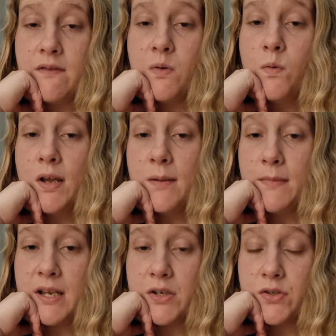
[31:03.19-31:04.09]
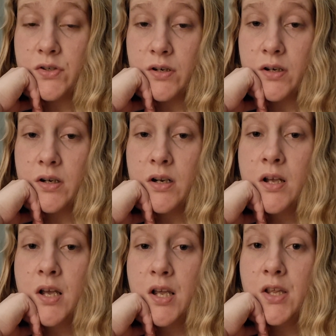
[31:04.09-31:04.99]
you want to make sure
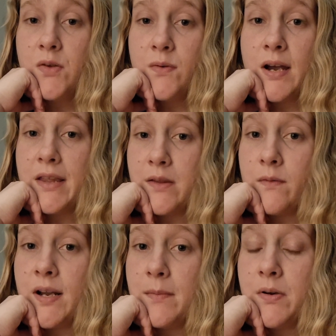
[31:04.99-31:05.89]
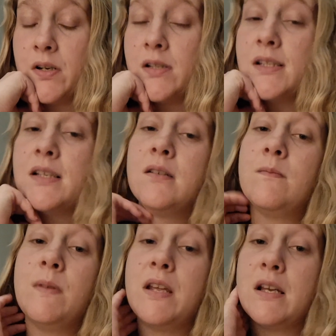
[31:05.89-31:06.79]
you got the right
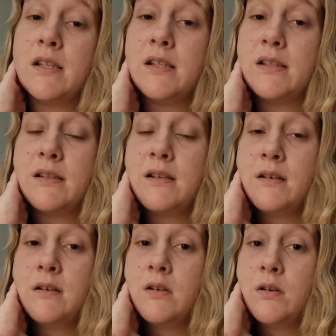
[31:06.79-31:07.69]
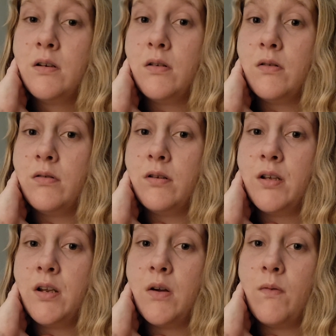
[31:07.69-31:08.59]
person. Because, oh,
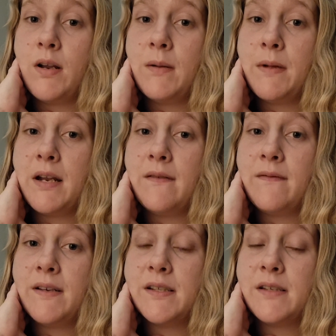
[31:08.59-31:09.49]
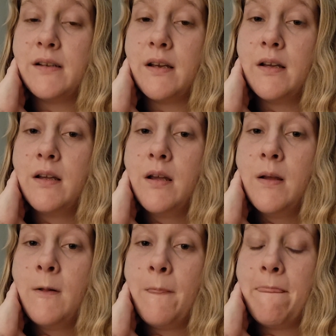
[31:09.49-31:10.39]
you don't want to manifest
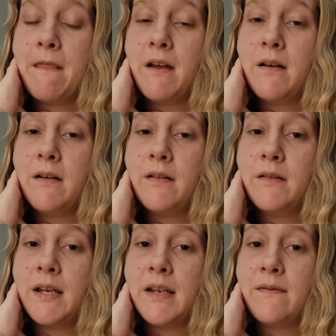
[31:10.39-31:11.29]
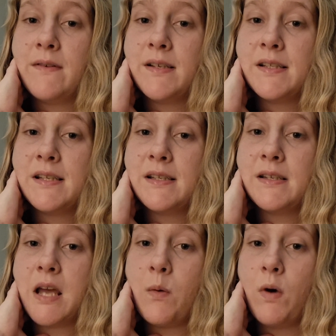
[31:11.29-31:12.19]
like, for instance,
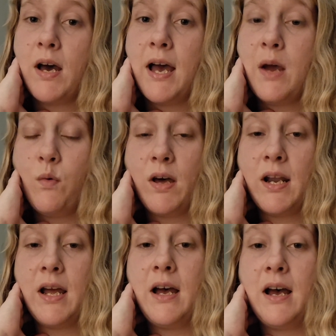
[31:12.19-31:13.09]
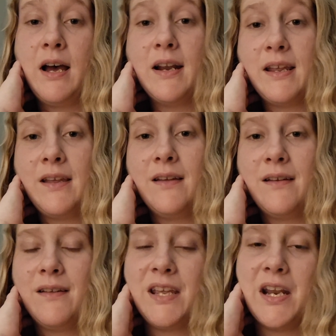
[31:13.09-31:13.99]
say I want a hottie,
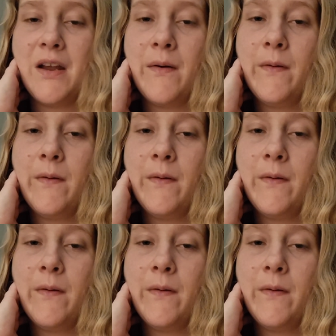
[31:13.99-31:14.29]
I mean,